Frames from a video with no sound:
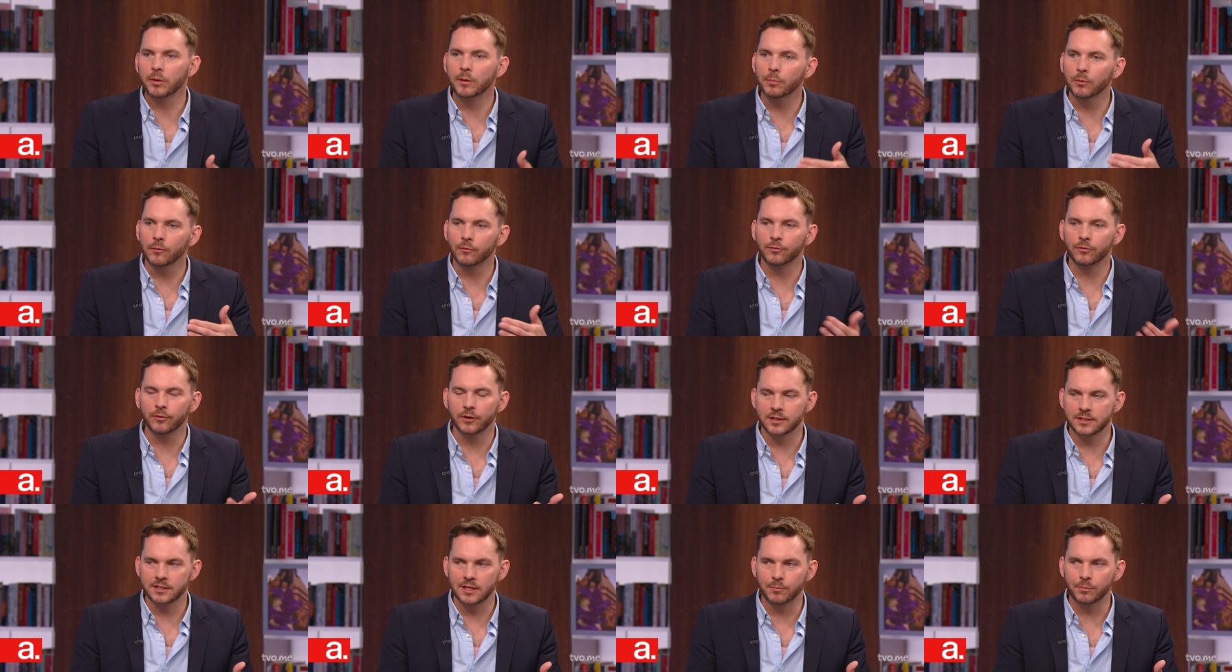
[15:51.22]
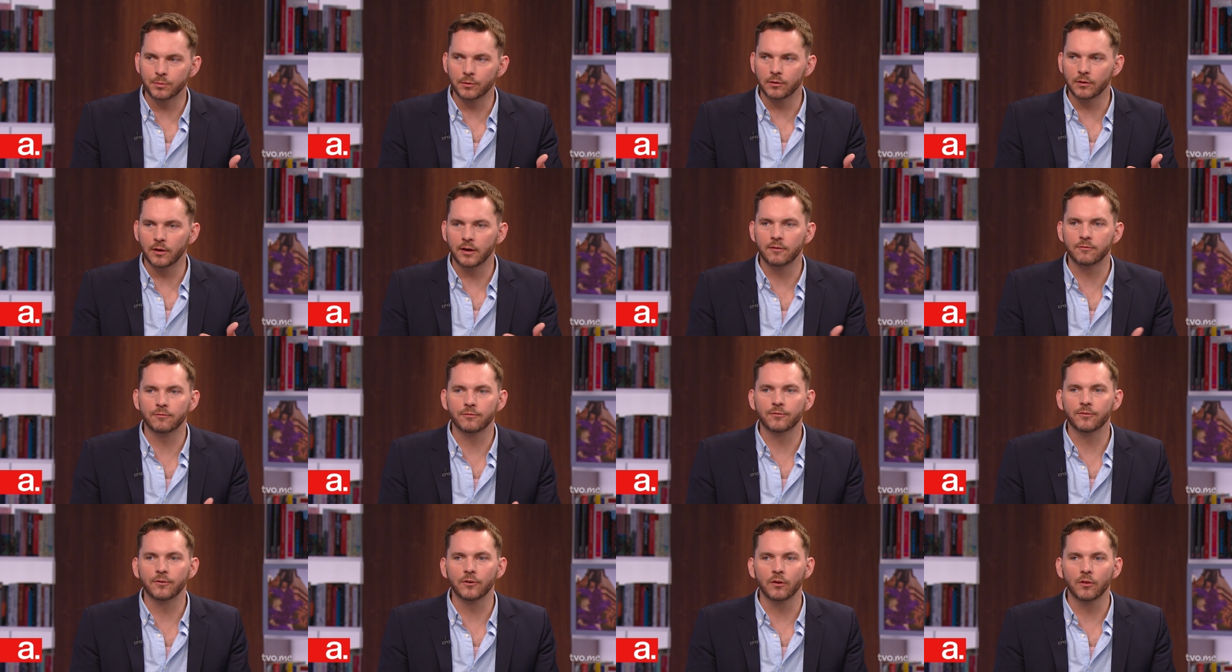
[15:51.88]
people, for example, have
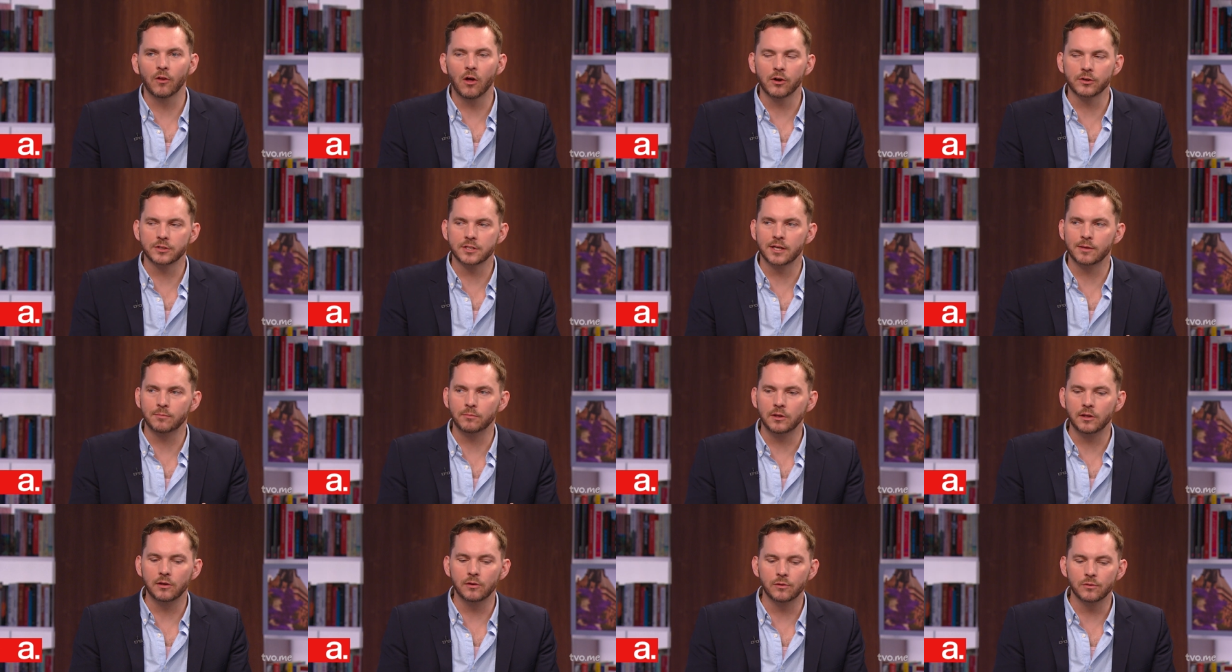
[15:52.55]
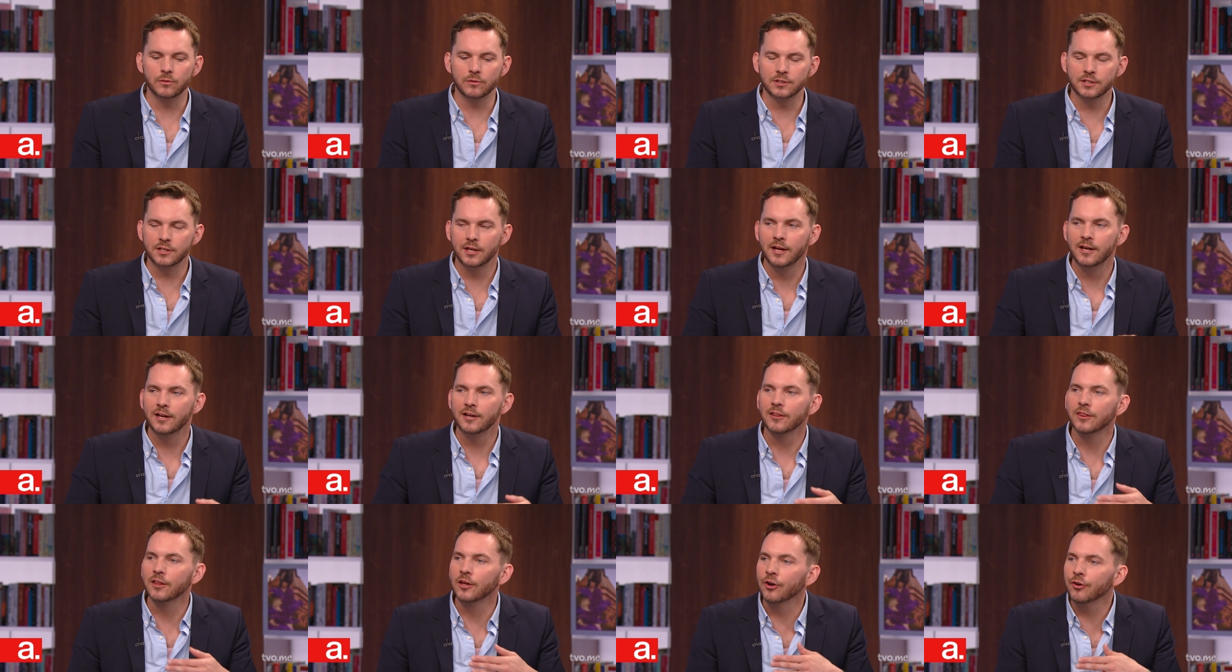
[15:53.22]
for a long time used
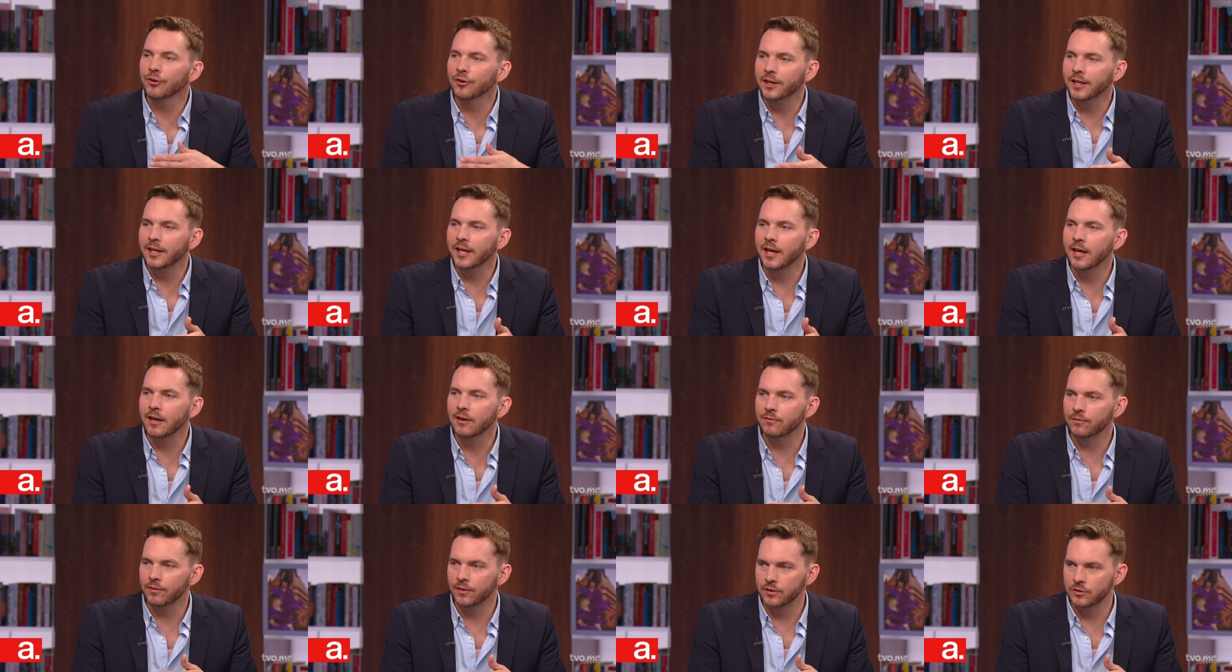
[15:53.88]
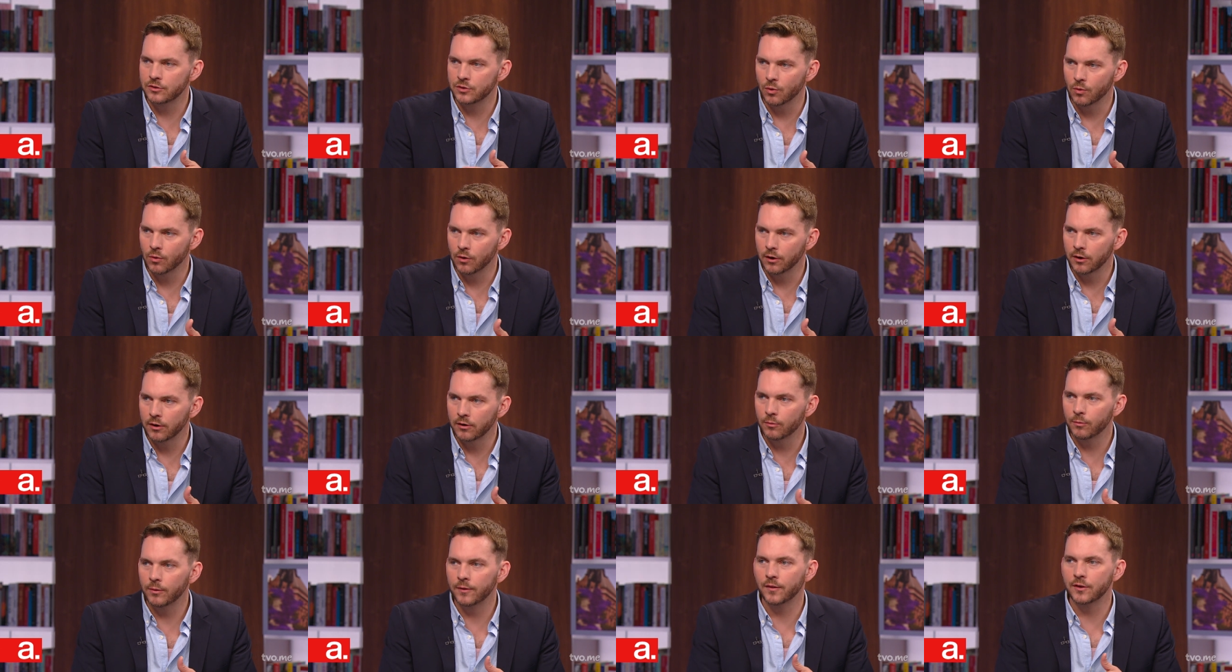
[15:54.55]
the creaking of the
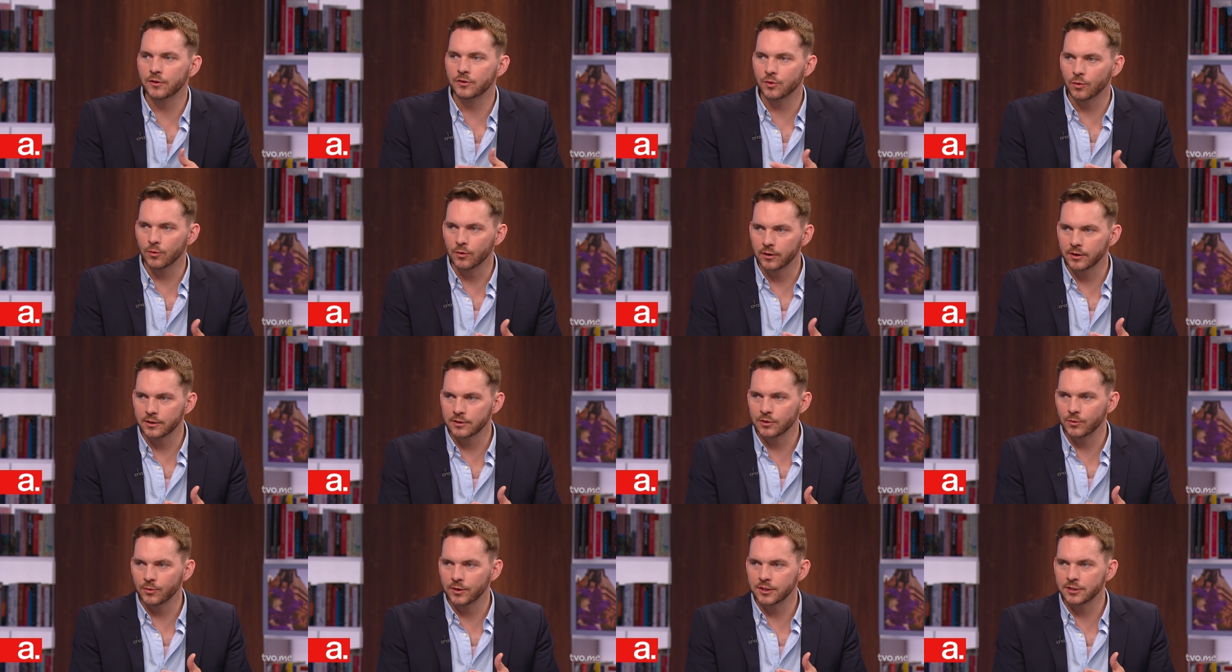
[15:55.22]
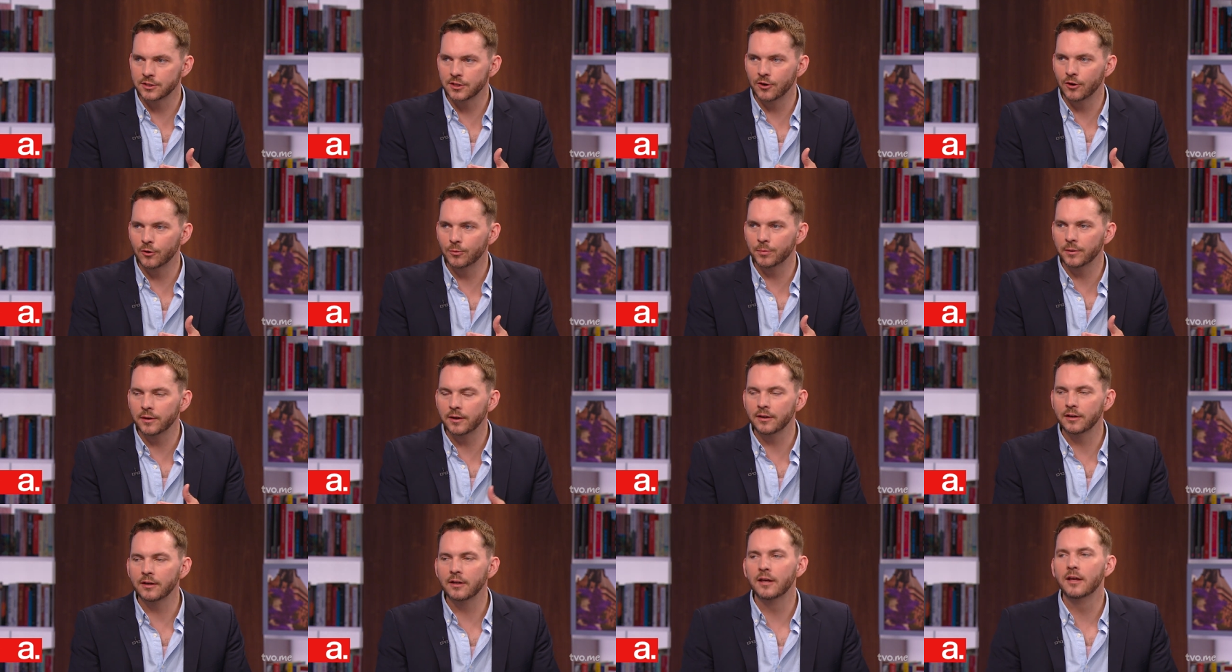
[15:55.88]
door when the door is going to
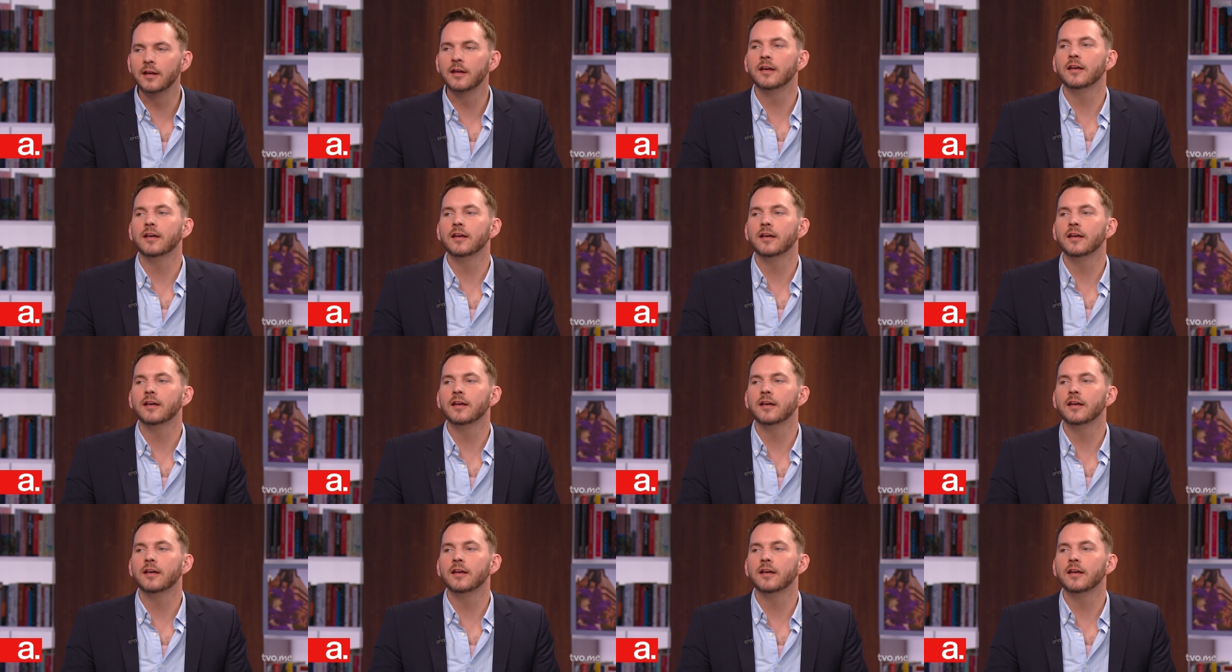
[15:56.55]
open